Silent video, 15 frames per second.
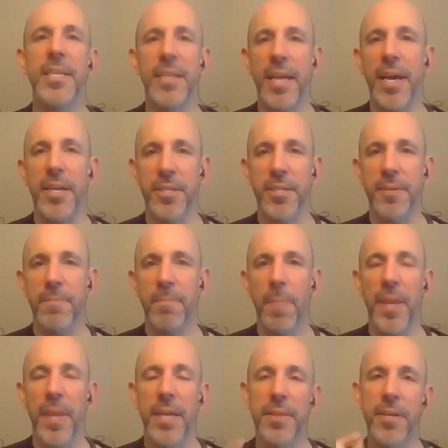action.
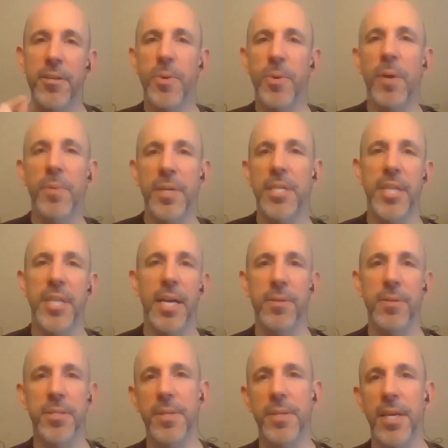And here's where I want to
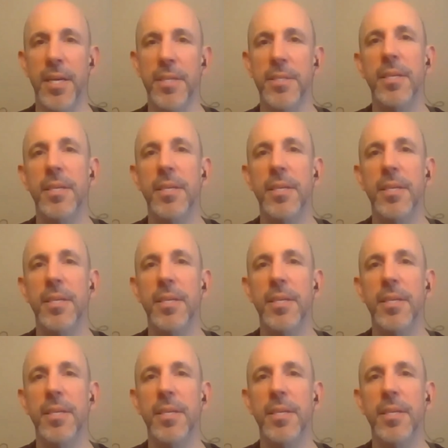challenge you guys.